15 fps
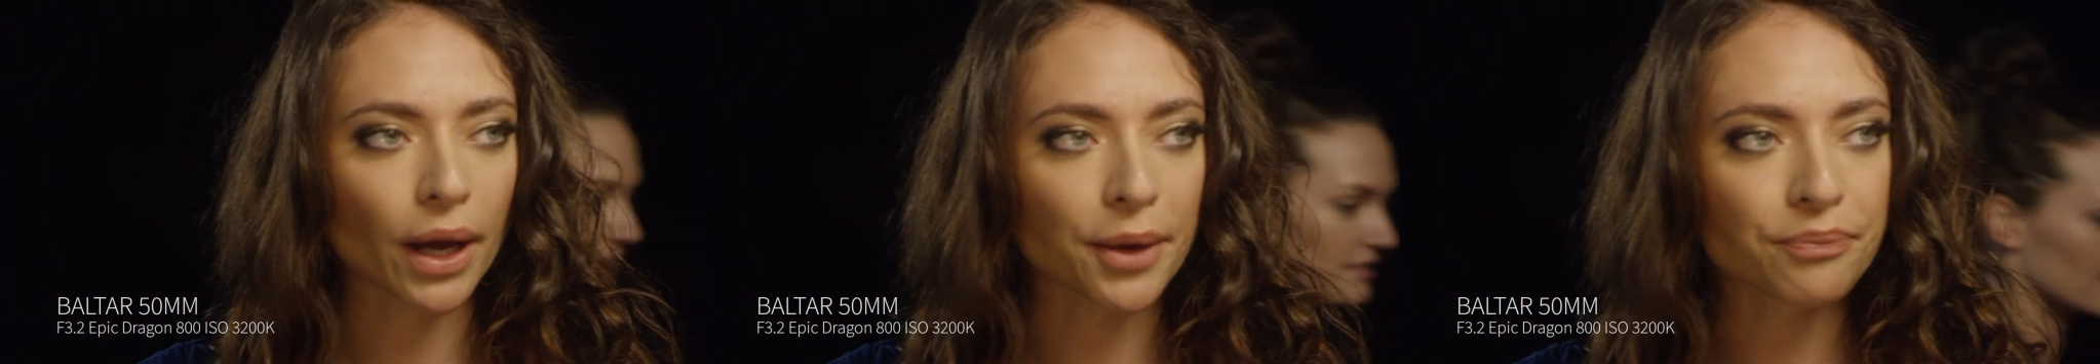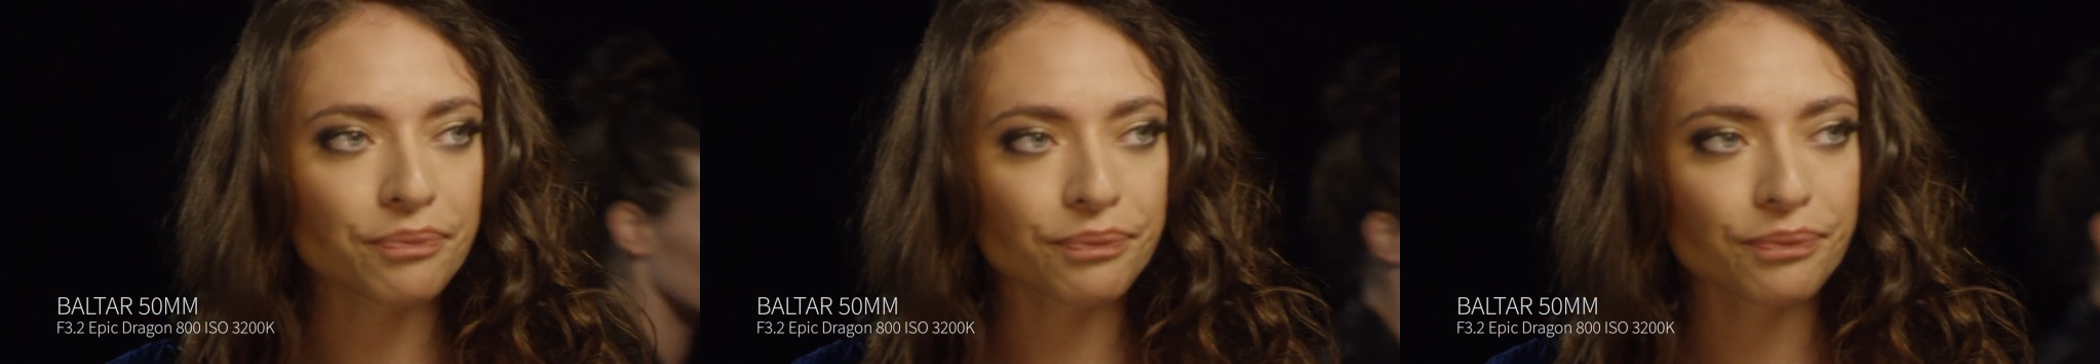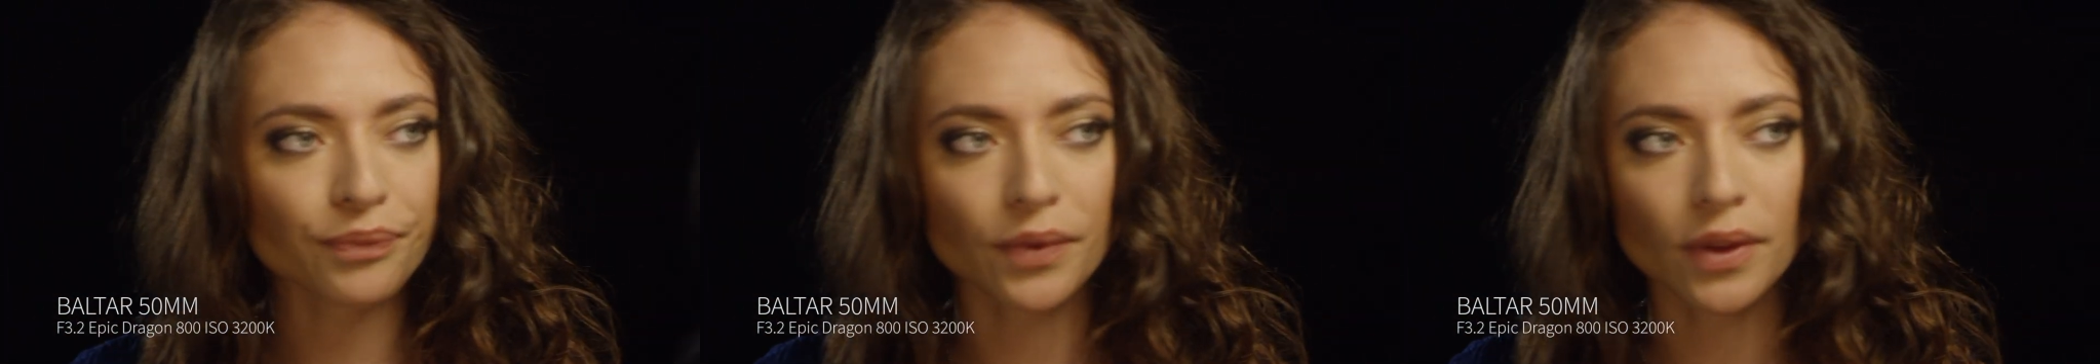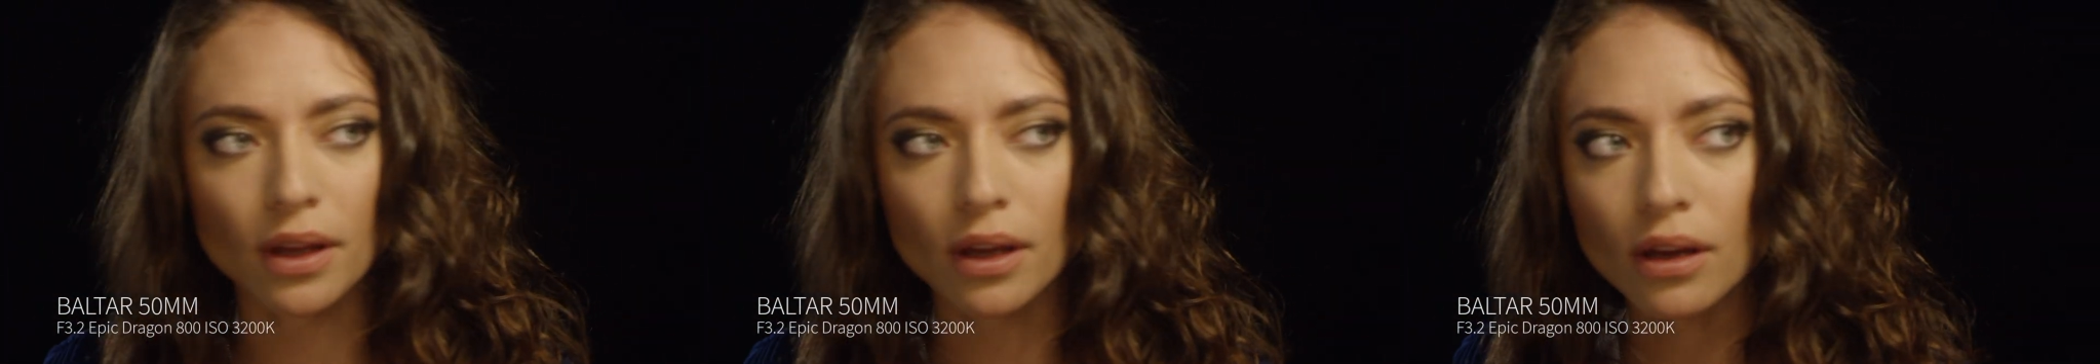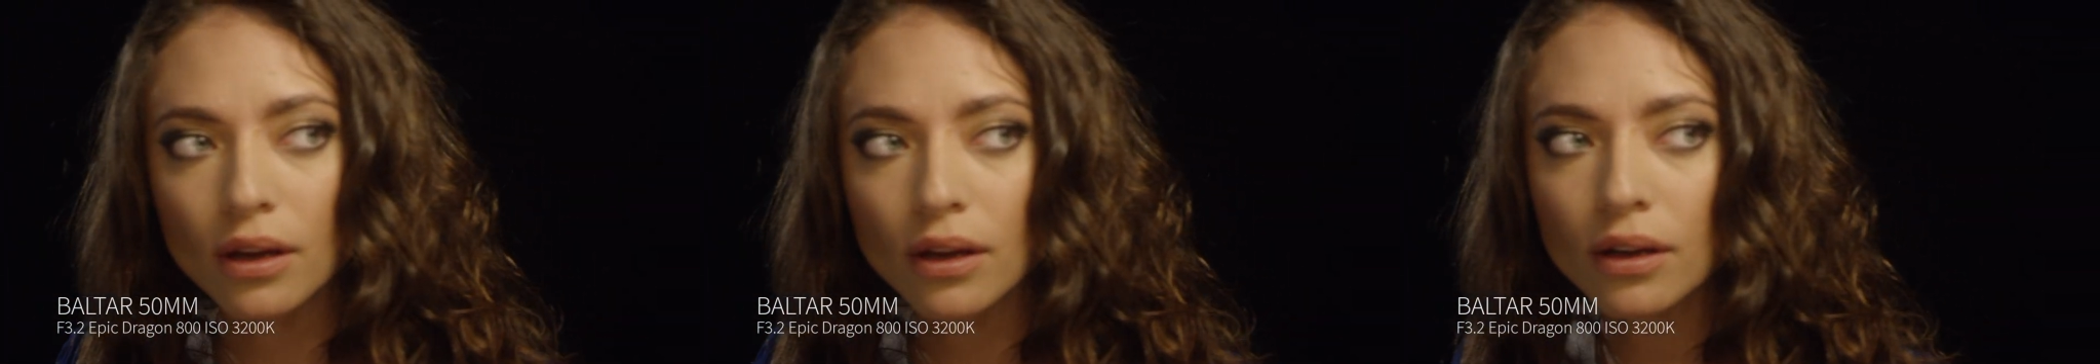the camera
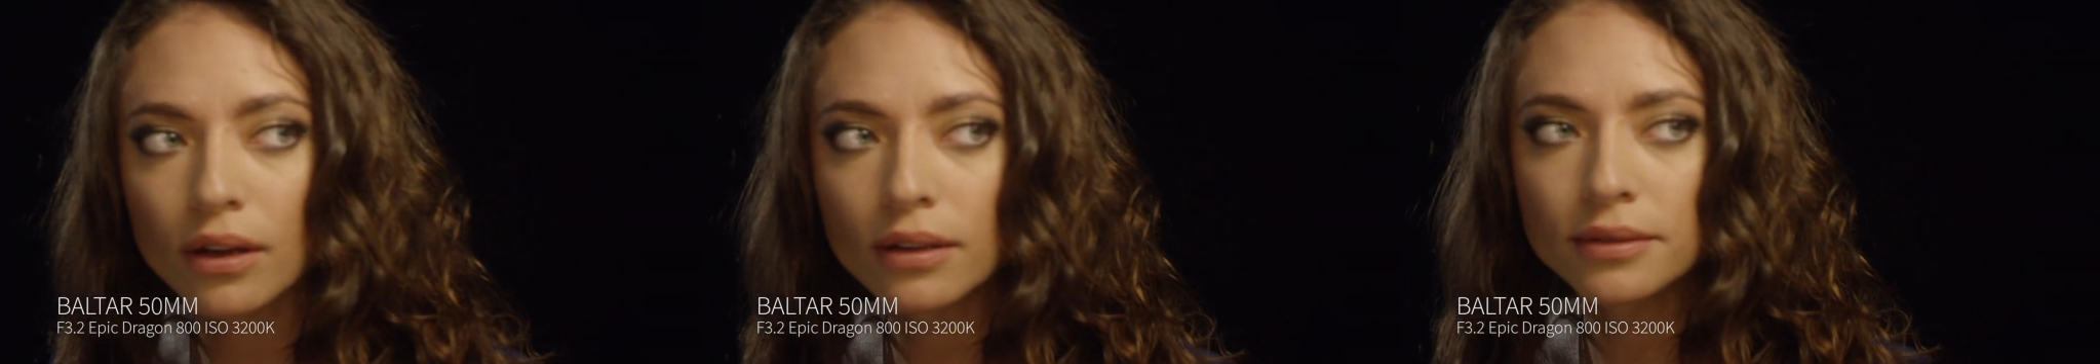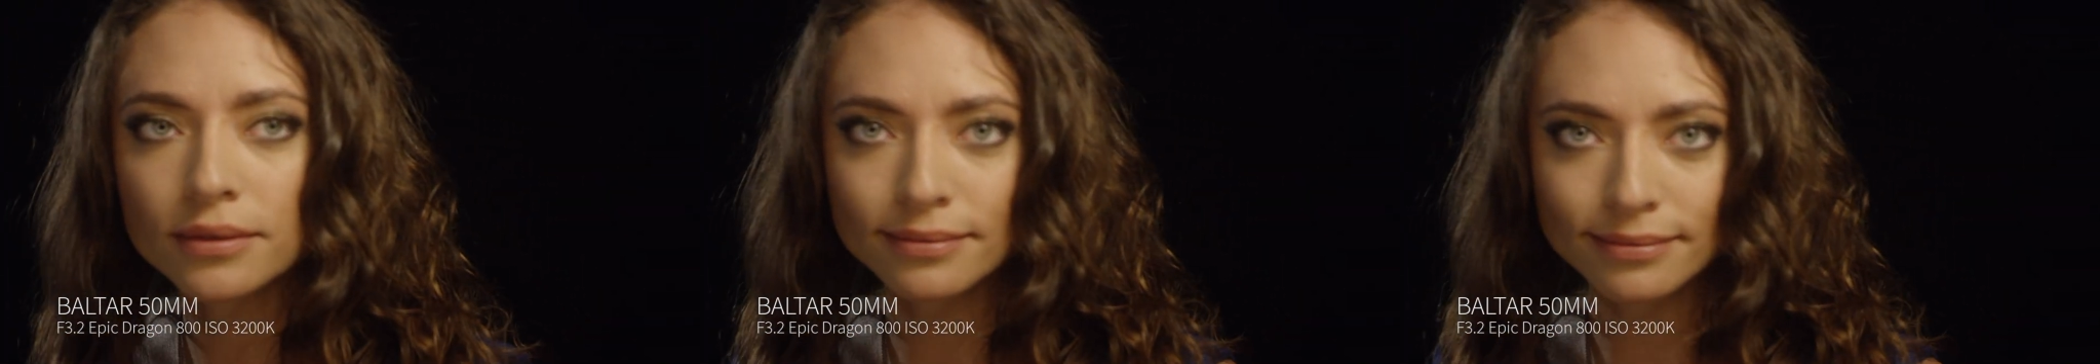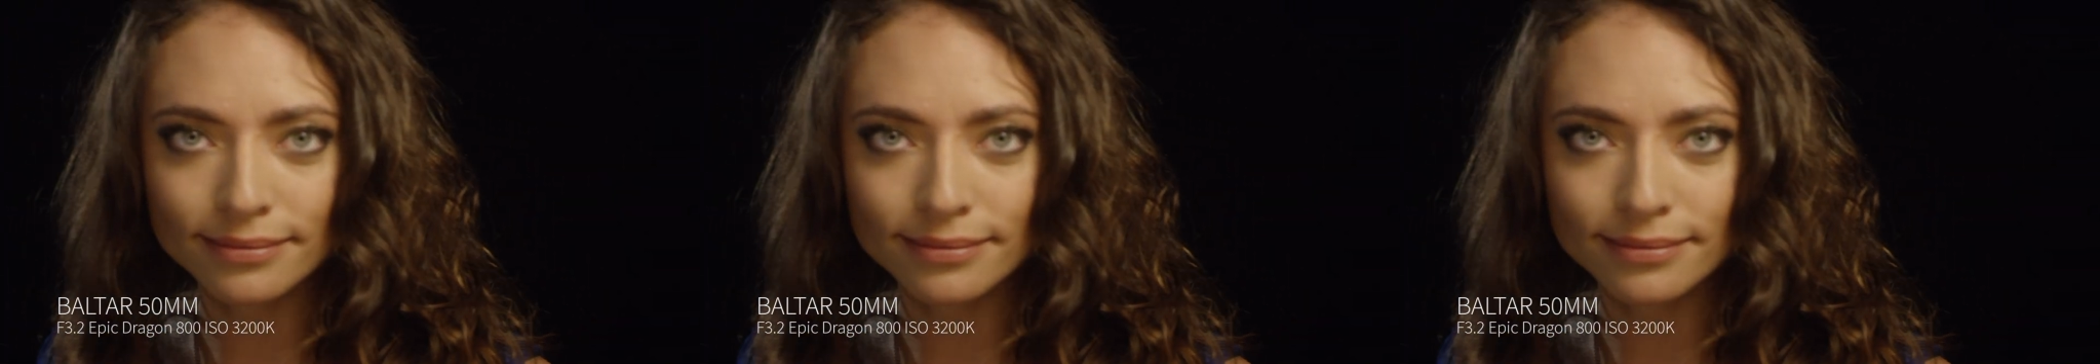and